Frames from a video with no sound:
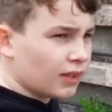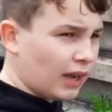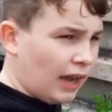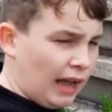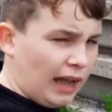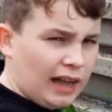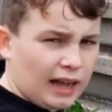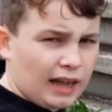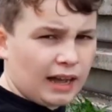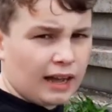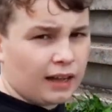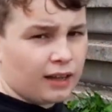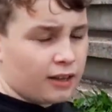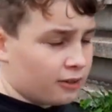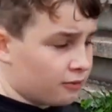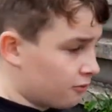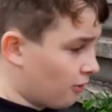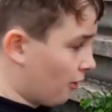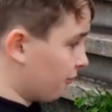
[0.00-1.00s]
a
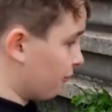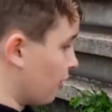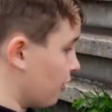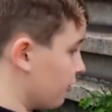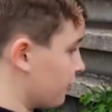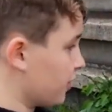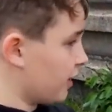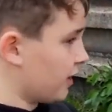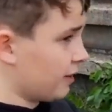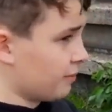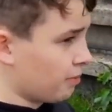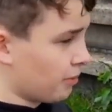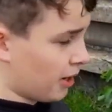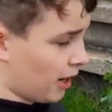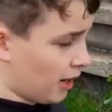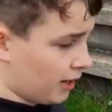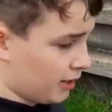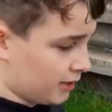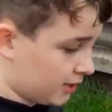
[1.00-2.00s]
roof over it
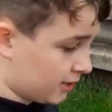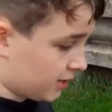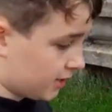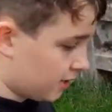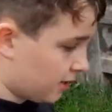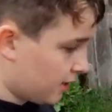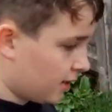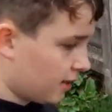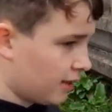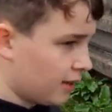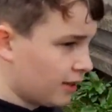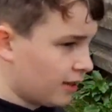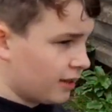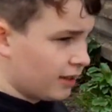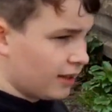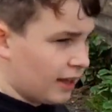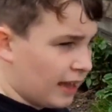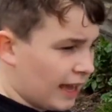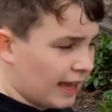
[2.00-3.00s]
because
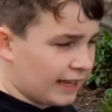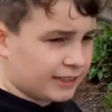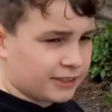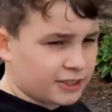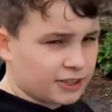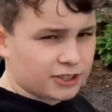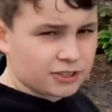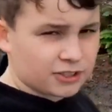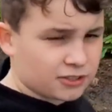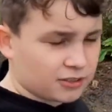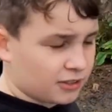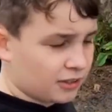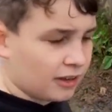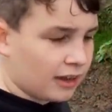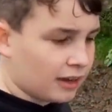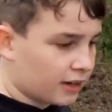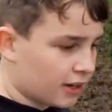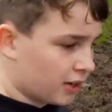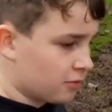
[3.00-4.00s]

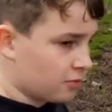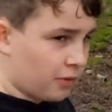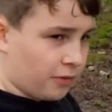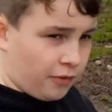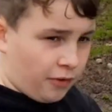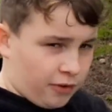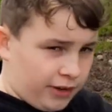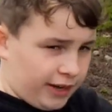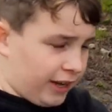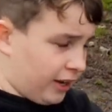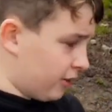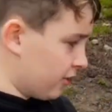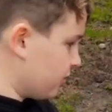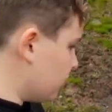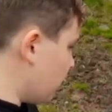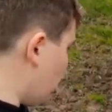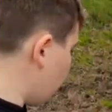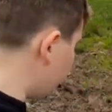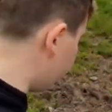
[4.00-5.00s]
we've already got the
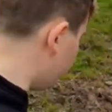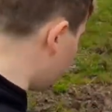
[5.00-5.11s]
roof.